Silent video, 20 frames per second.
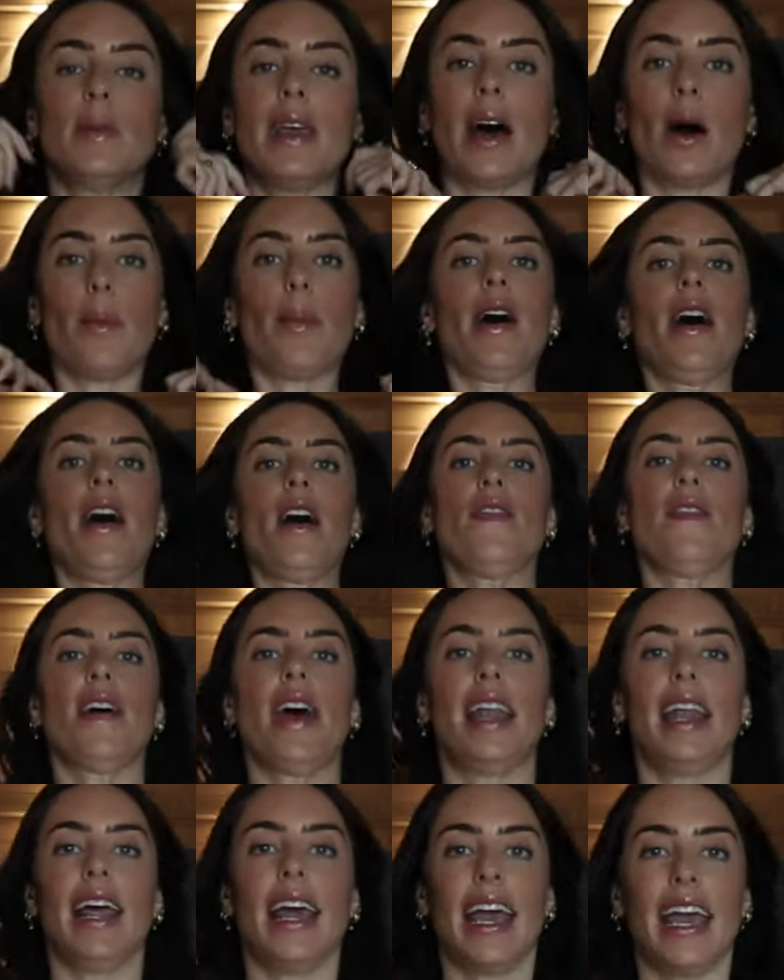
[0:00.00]
me out
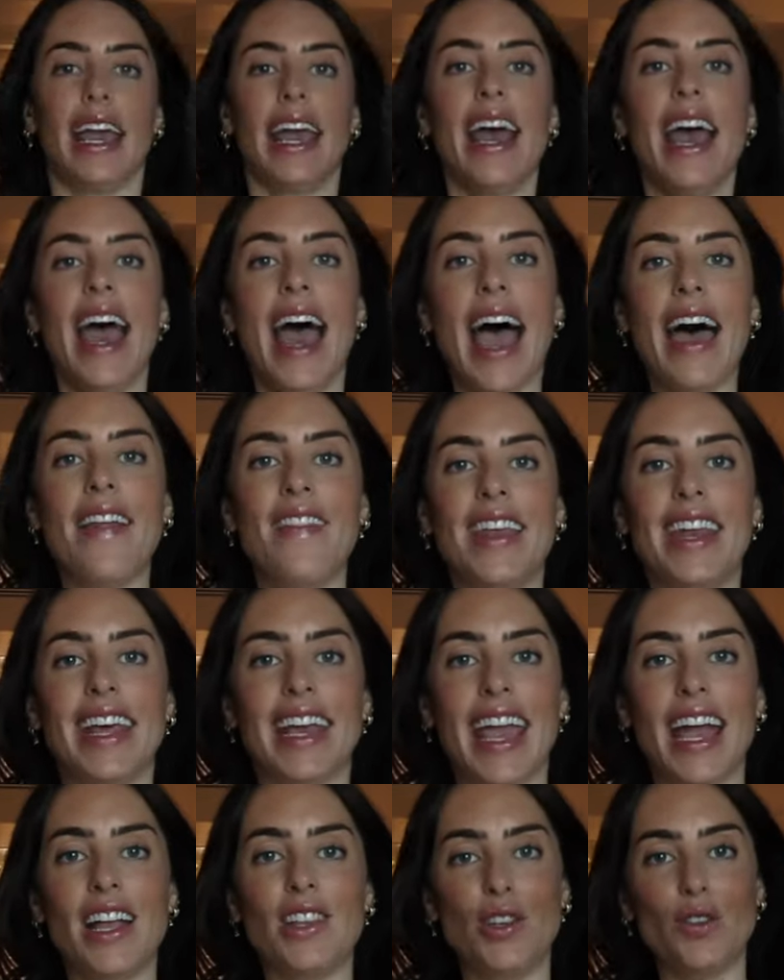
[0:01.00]
perfectly. And then
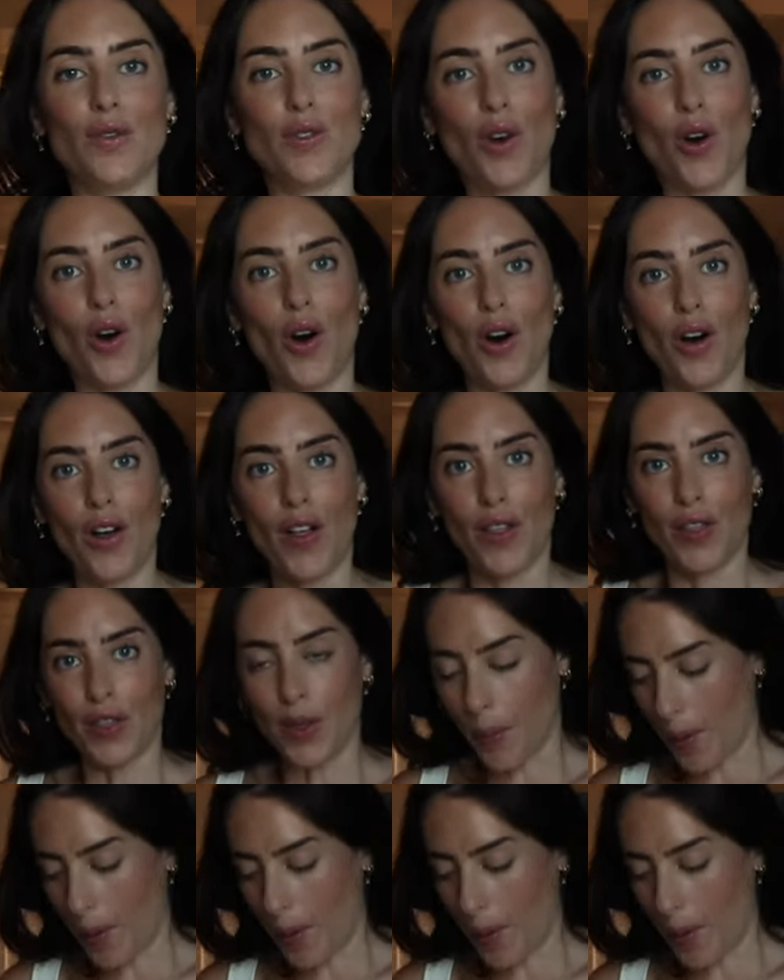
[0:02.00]
again, you've got the